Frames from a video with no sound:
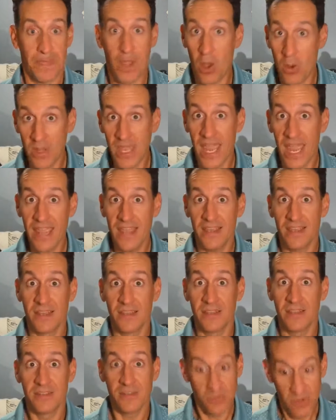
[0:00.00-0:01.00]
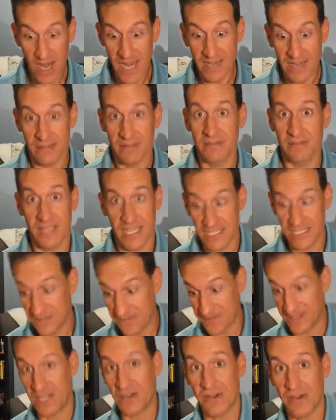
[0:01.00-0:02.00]
Okay, great. Let's
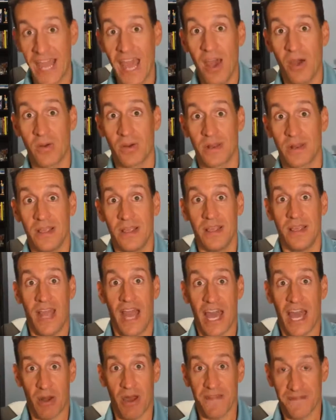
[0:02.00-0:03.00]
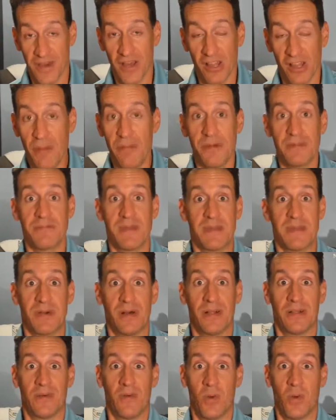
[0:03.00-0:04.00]
figure it out. How do I follow up with
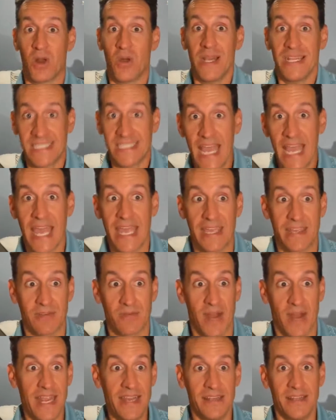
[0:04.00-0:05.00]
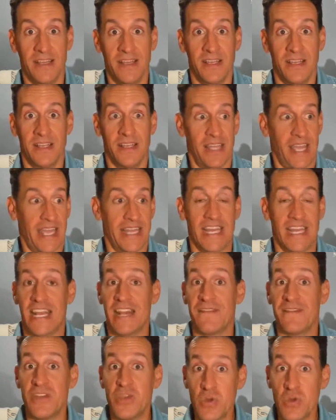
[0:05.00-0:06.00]
people? What do I say, right? And, and
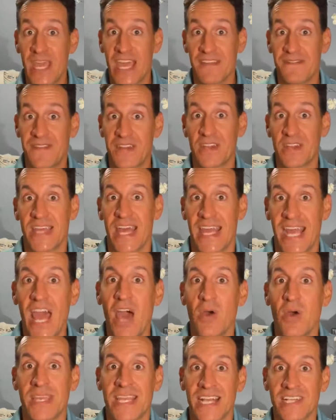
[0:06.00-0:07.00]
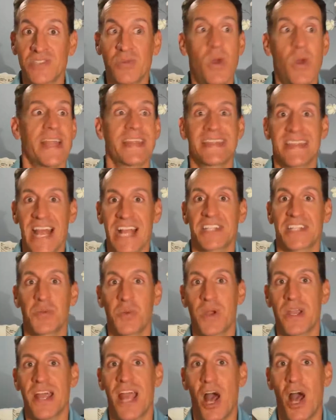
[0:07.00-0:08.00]
if you can't figure that out, guess what? That's
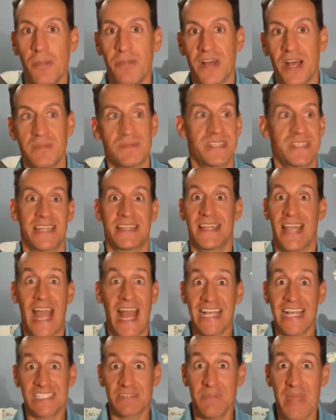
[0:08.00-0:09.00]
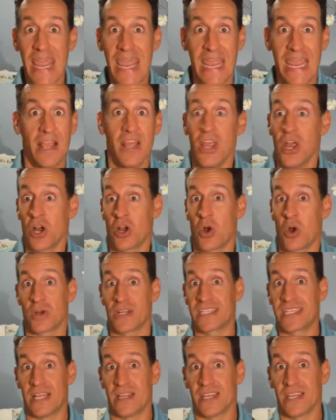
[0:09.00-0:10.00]
where help comes in. Ask me. Go to
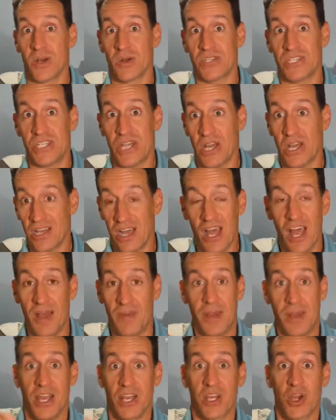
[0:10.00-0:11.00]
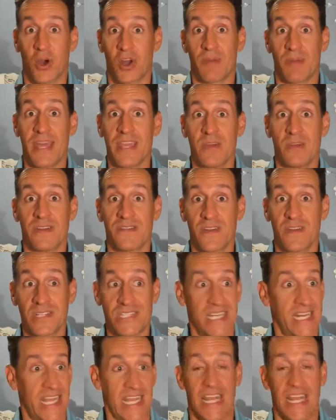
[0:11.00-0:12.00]
sellingcoaching.com. Go to my
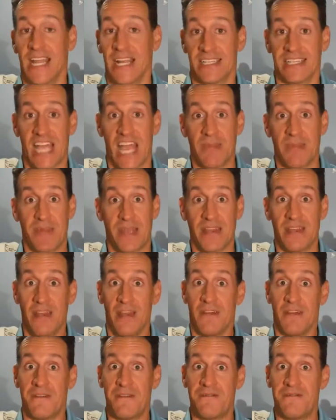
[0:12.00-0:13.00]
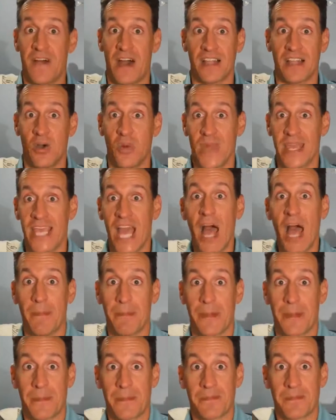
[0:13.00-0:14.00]
university. Type in following up.
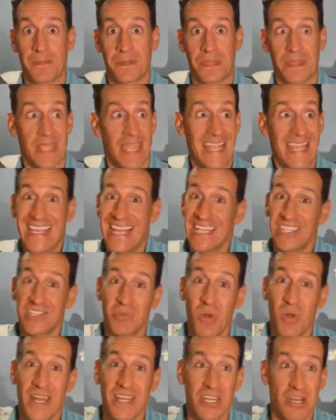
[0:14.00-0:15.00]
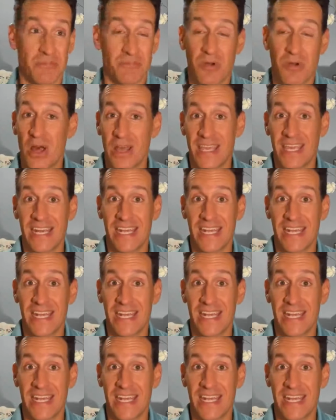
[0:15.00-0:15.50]
And guess what? You're probably going to